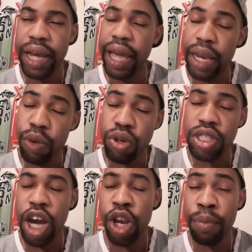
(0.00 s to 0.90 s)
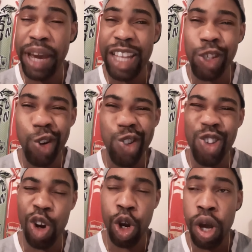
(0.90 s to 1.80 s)
And it was down a man too,
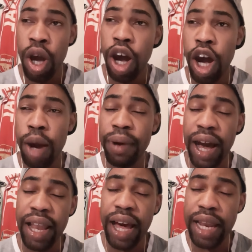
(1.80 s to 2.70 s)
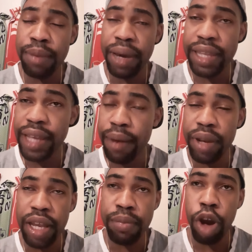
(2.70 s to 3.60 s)
so Alhy, man,
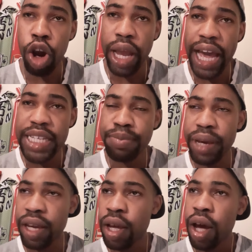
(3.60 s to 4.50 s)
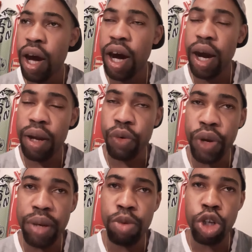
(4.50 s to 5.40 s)
dominated in all aspects,
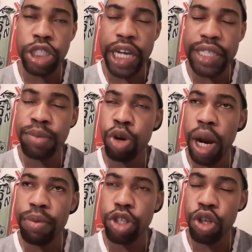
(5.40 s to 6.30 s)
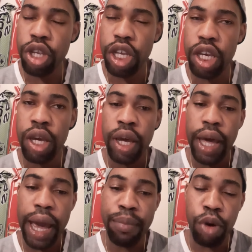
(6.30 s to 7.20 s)
created more chances, more opportunity,
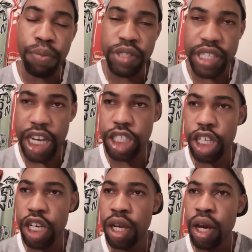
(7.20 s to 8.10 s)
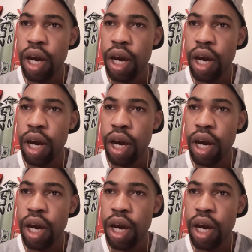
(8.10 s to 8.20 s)
had more possession.